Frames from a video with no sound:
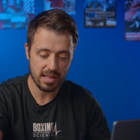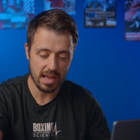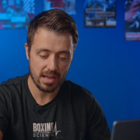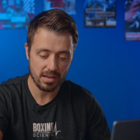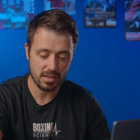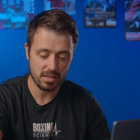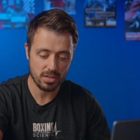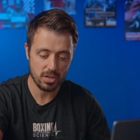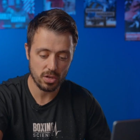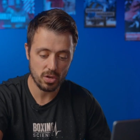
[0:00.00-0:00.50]

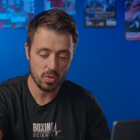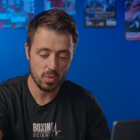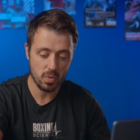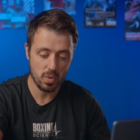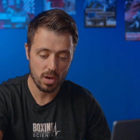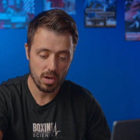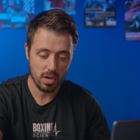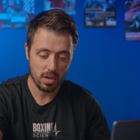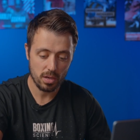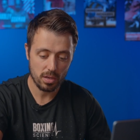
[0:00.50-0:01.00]
that
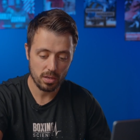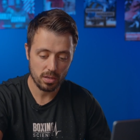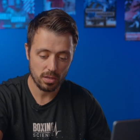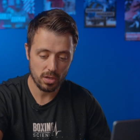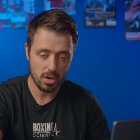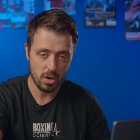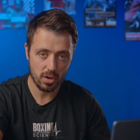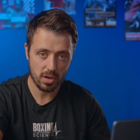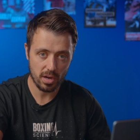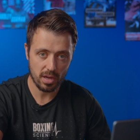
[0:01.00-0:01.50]
do
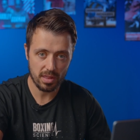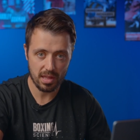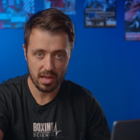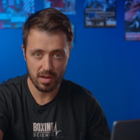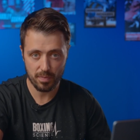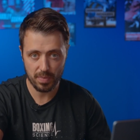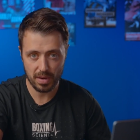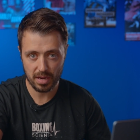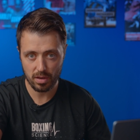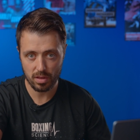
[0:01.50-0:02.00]
yoga, that
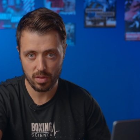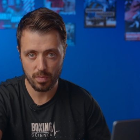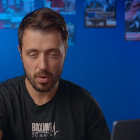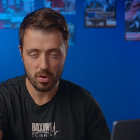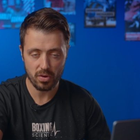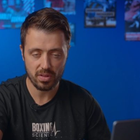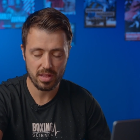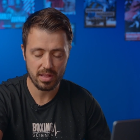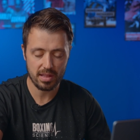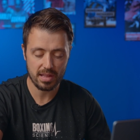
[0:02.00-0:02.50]
have been on the
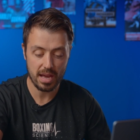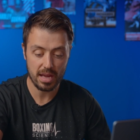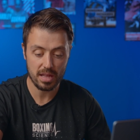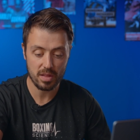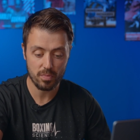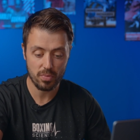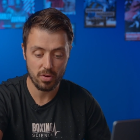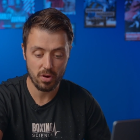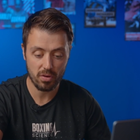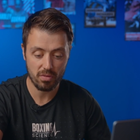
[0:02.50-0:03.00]
Boxing Science
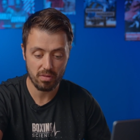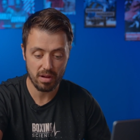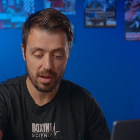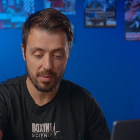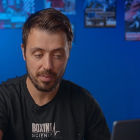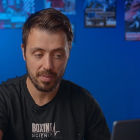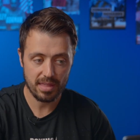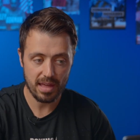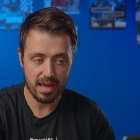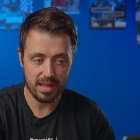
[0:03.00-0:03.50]

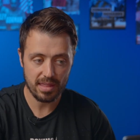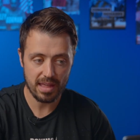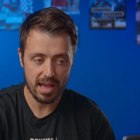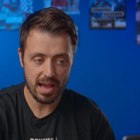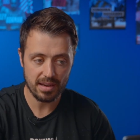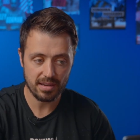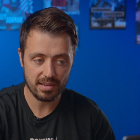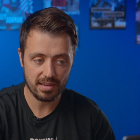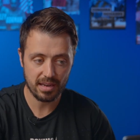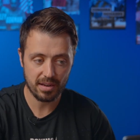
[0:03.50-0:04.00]
program, that they
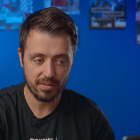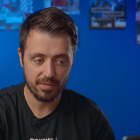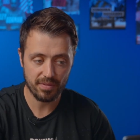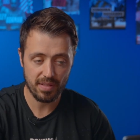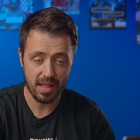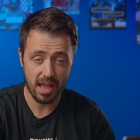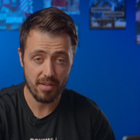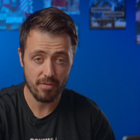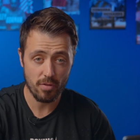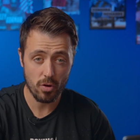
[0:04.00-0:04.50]
actually
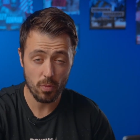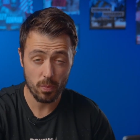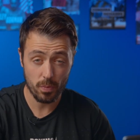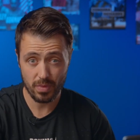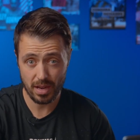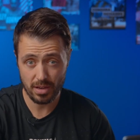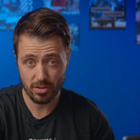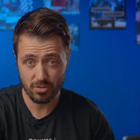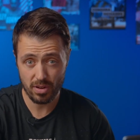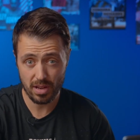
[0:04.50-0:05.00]
flare up
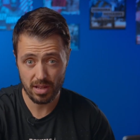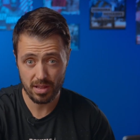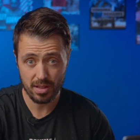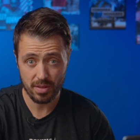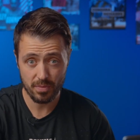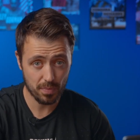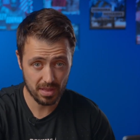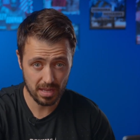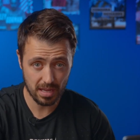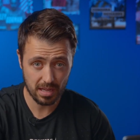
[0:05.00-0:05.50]

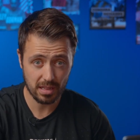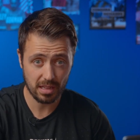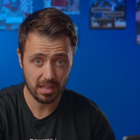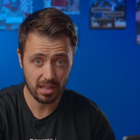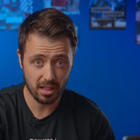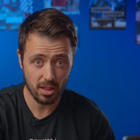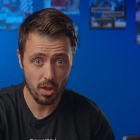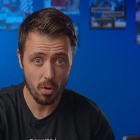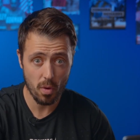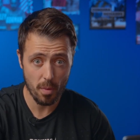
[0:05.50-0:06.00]
injuries,
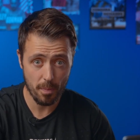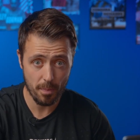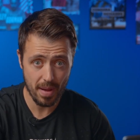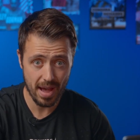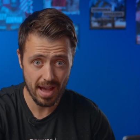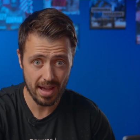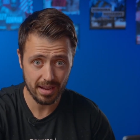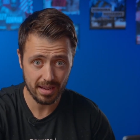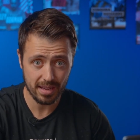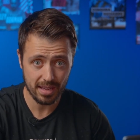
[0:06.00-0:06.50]
particularly in the lower
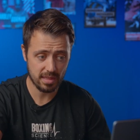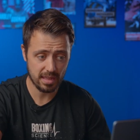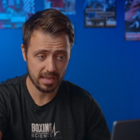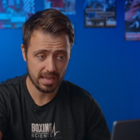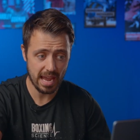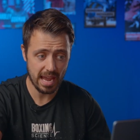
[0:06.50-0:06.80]
back. They're